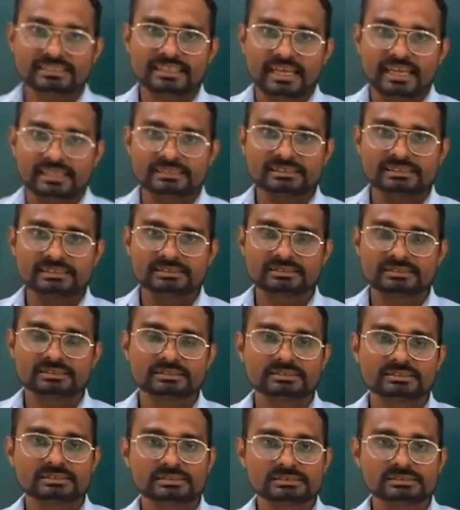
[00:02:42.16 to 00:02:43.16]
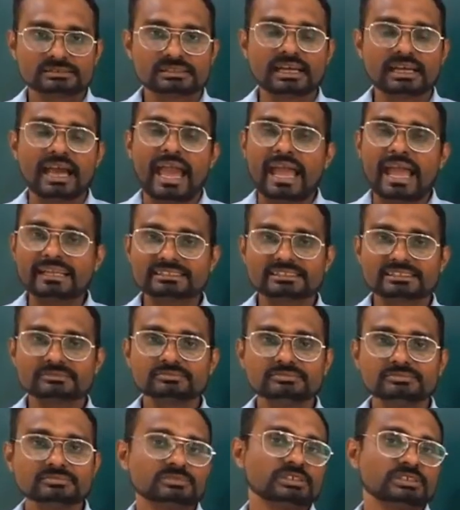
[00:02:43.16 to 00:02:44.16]
that the
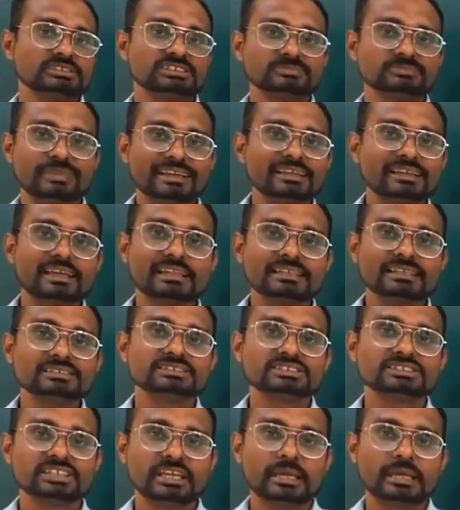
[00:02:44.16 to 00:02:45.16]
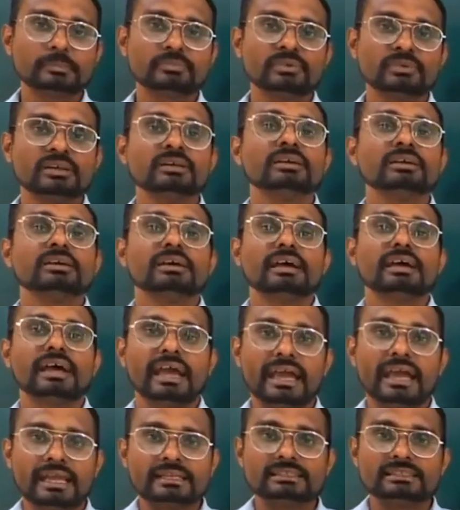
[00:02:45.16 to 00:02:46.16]
atom is spherical in shape
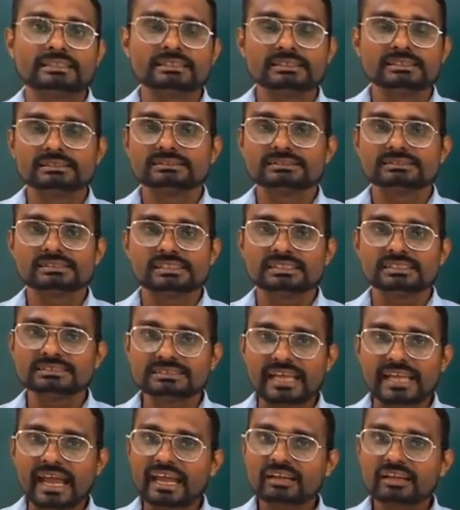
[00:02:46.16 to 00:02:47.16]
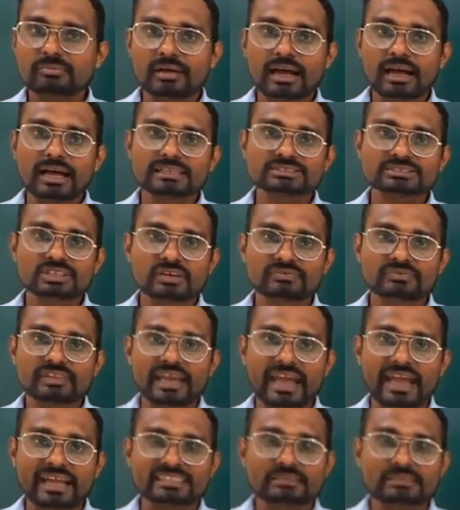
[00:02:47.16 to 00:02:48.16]
and the entire mass of the
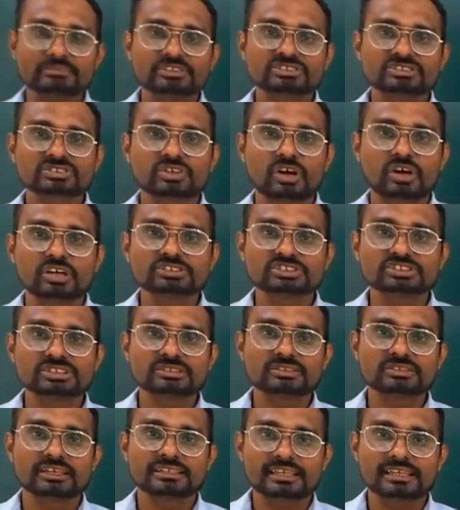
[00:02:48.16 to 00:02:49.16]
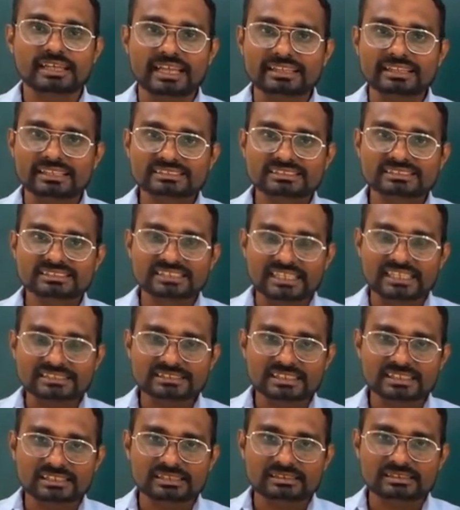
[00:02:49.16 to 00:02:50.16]
atom is concentrated at the
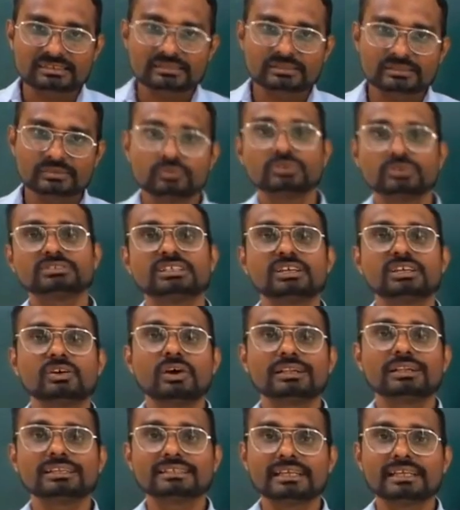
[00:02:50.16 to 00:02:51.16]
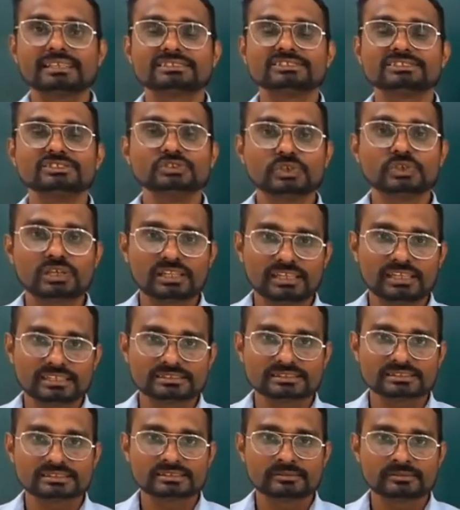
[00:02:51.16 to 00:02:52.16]
center, which he called it as
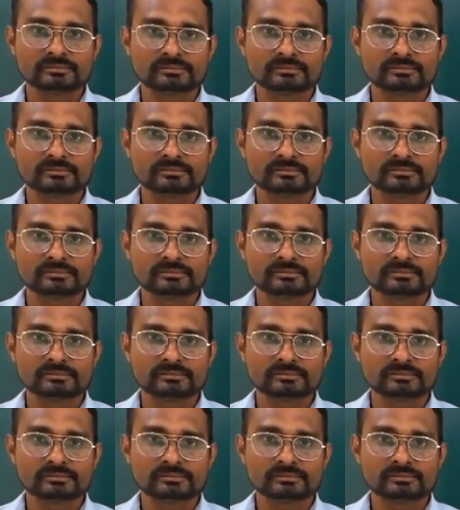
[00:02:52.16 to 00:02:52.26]
nucleus.